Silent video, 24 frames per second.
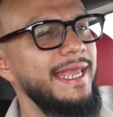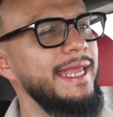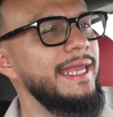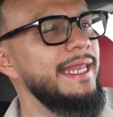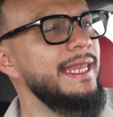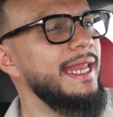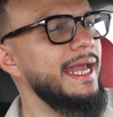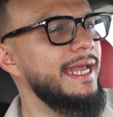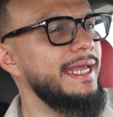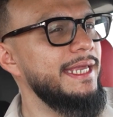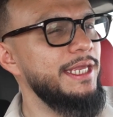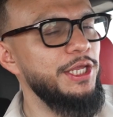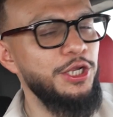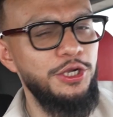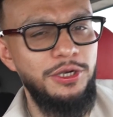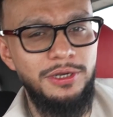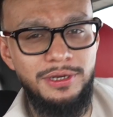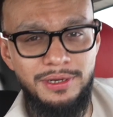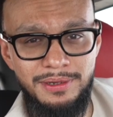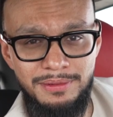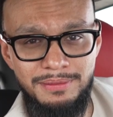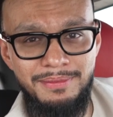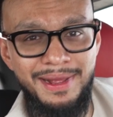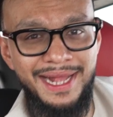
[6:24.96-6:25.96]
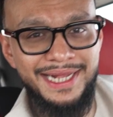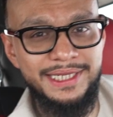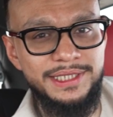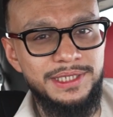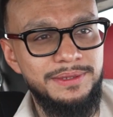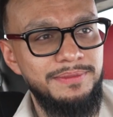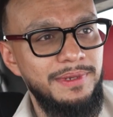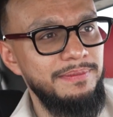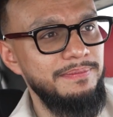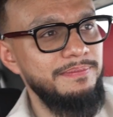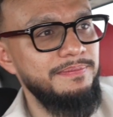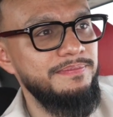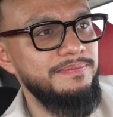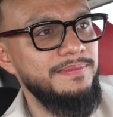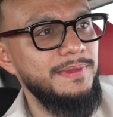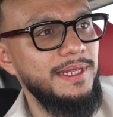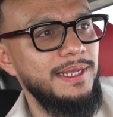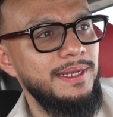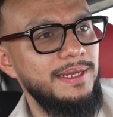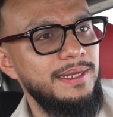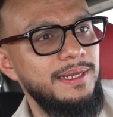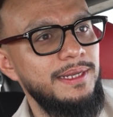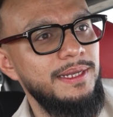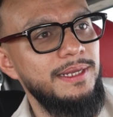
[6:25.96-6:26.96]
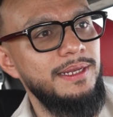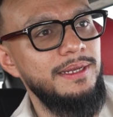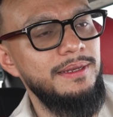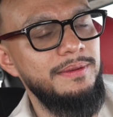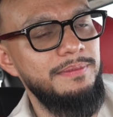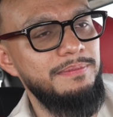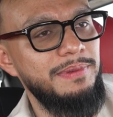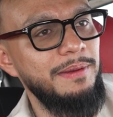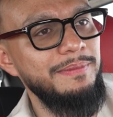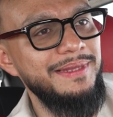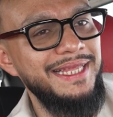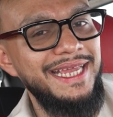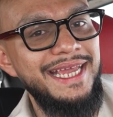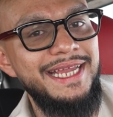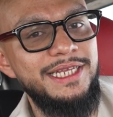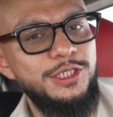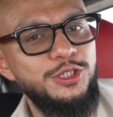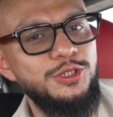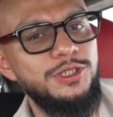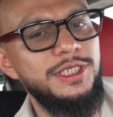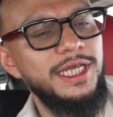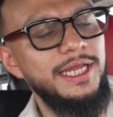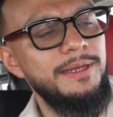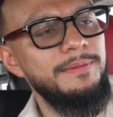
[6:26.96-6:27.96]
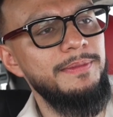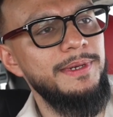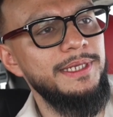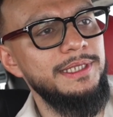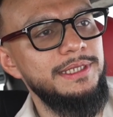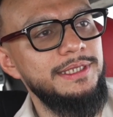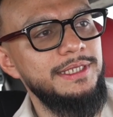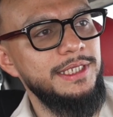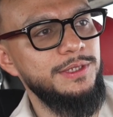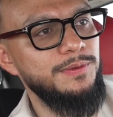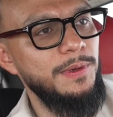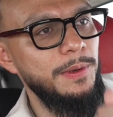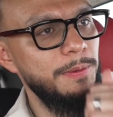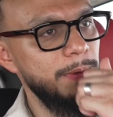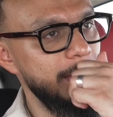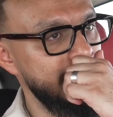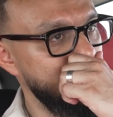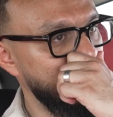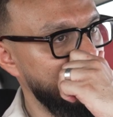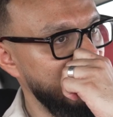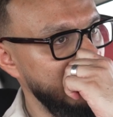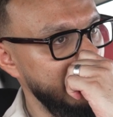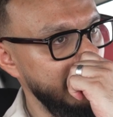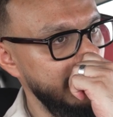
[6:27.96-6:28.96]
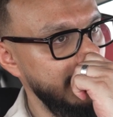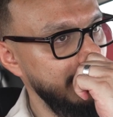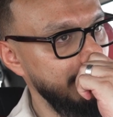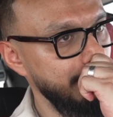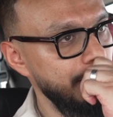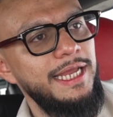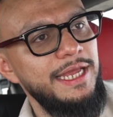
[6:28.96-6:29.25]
in a year maximum, probably 8 to 10 months. That's what we're targeting.